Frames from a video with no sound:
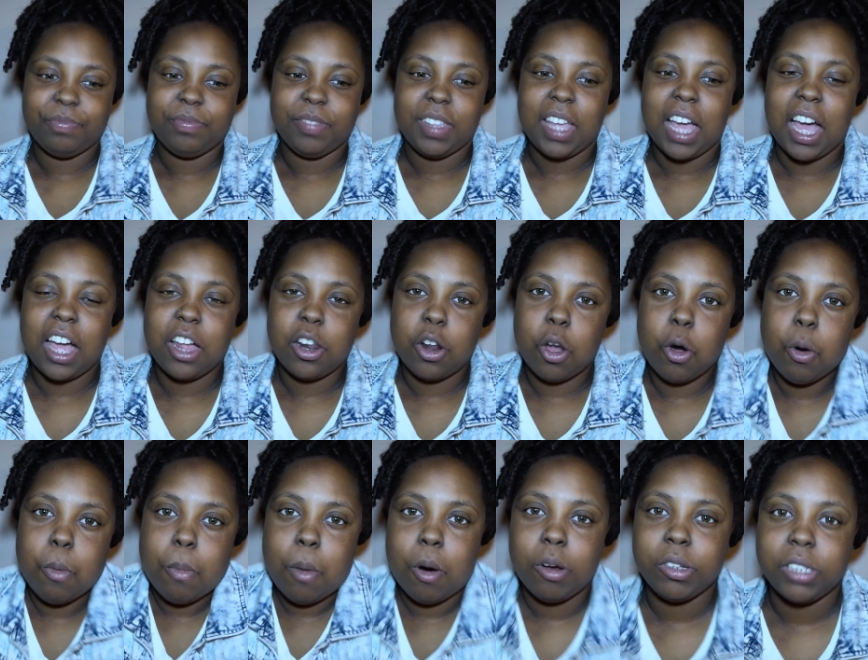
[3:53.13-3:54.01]
y'all
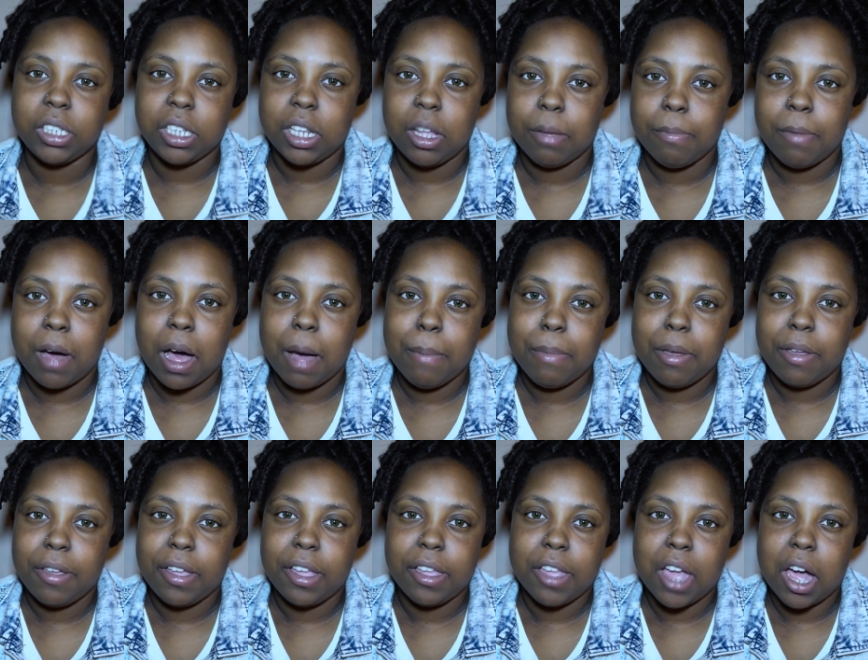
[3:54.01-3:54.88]
know mostly about me.